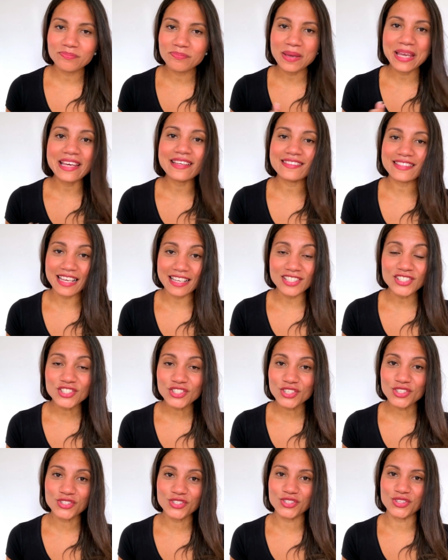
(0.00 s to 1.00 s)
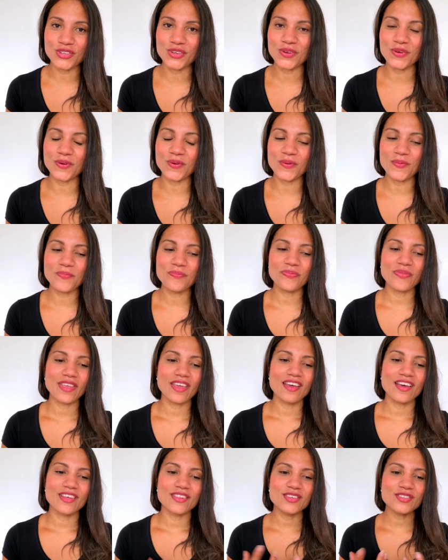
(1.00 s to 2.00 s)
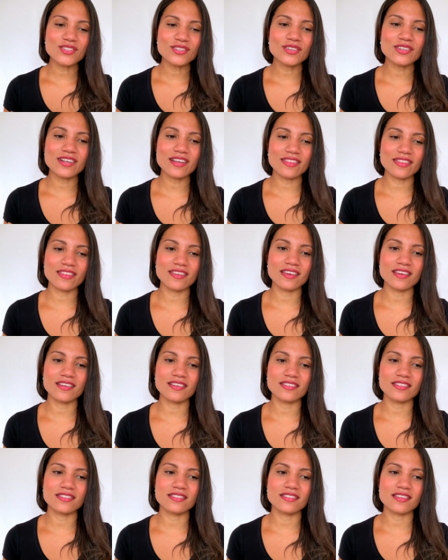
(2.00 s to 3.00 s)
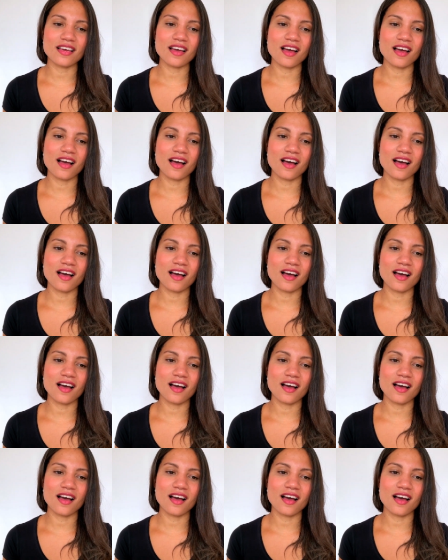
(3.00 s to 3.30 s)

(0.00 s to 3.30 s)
pay attention to. Those are the things